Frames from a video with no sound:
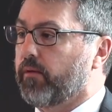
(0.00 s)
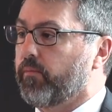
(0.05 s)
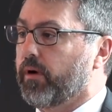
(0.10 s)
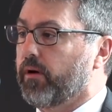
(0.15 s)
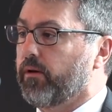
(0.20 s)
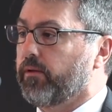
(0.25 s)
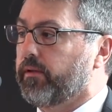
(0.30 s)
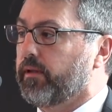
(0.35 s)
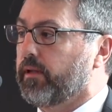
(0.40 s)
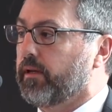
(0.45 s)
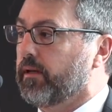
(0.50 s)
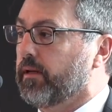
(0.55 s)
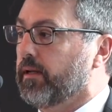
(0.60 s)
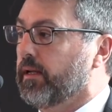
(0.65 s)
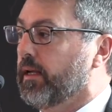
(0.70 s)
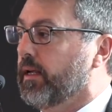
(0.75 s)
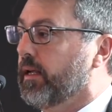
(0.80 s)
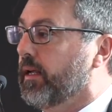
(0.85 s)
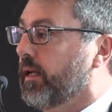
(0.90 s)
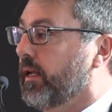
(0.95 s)
both
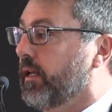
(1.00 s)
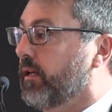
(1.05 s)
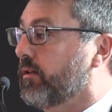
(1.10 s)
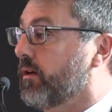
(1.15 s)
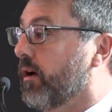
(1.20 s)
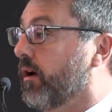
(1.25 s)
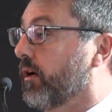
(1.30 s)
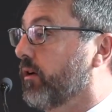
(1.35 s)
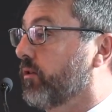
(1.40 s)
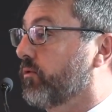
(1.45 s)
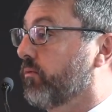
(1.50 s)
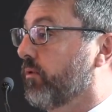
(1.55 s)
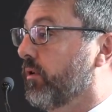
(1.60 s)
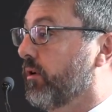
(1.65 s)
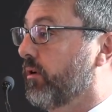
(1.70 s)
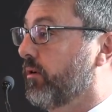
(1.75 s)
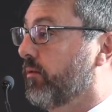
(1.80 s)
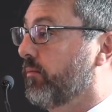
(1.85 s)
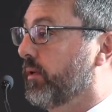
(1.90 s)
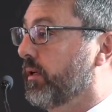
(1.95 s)
in Tiger's
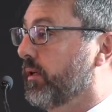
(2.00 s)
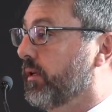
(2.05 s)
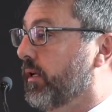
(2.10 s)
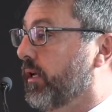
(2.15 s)
Realm and